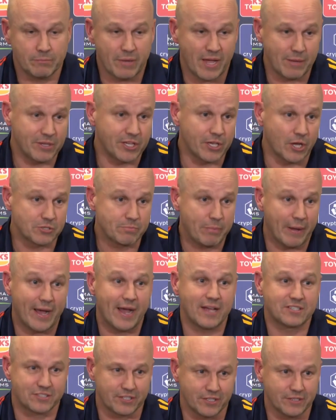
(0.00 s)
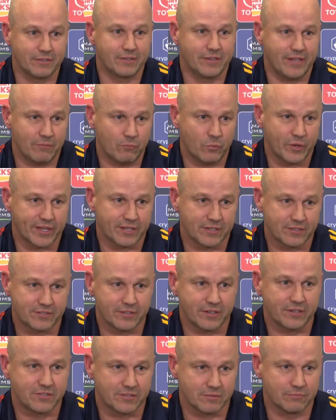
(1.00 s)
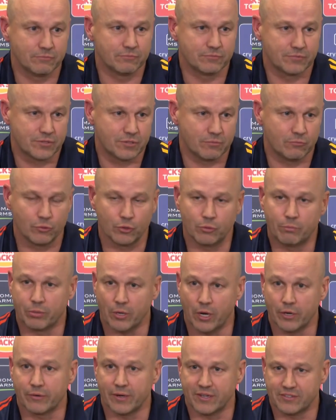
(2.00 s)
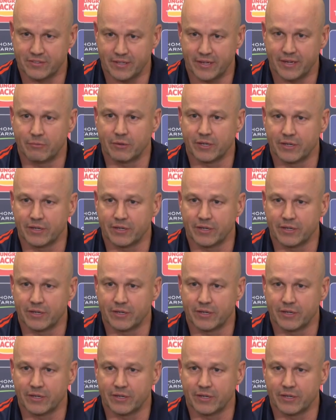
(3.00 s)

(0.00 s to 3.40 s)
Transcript: maybe goes past it, then we're going to see some some real progress there.